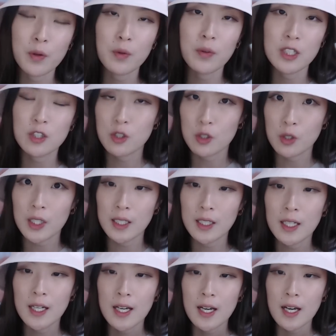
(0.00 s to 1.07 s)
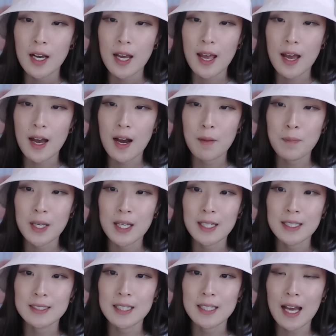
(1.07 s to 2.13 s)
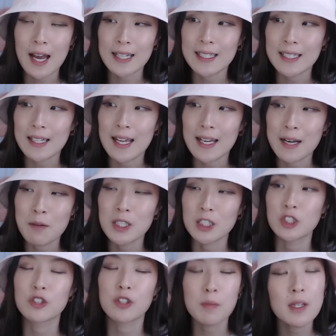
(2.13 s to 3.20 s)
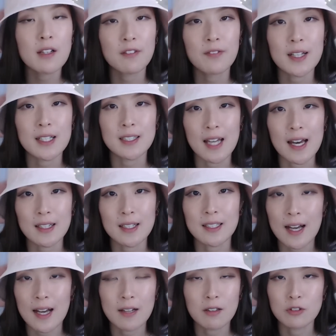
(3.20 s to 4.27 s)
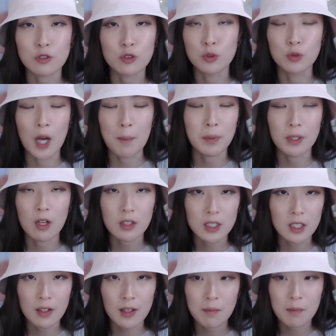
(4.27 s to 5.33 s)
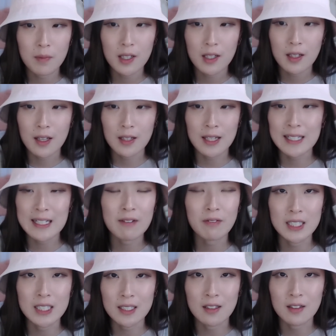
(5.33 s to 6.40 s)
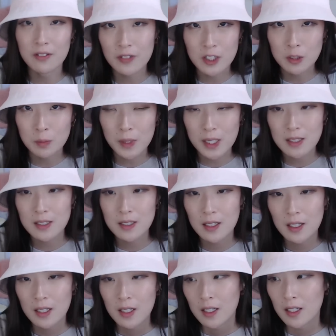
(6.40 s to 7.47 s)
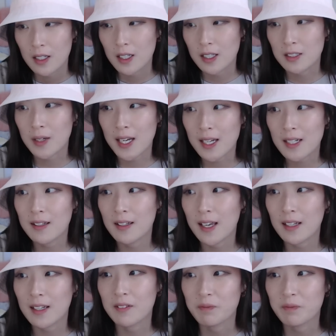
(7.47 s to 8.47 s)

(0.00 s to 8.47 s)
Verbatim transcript: the screen because I need and I want to scream in their face that these idols do not belong to them. They never did in the first place. It's okay to like